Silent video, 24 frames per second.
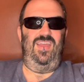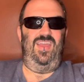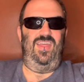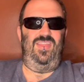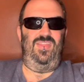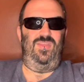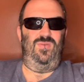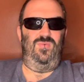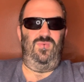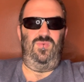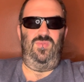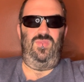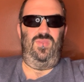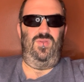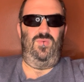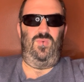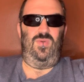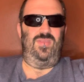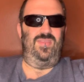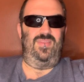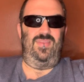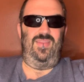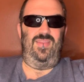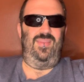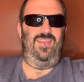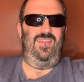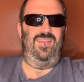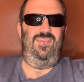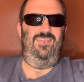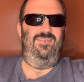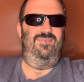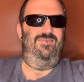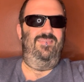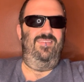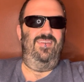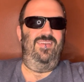there wasn't any.
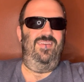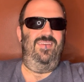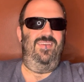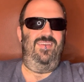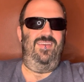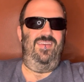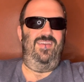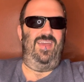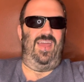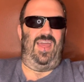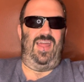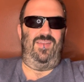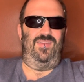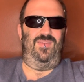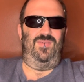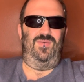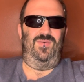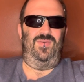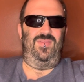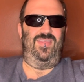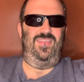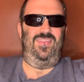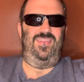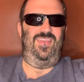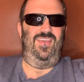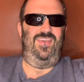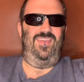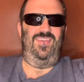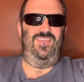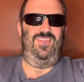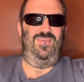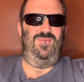I don't know what to tell you.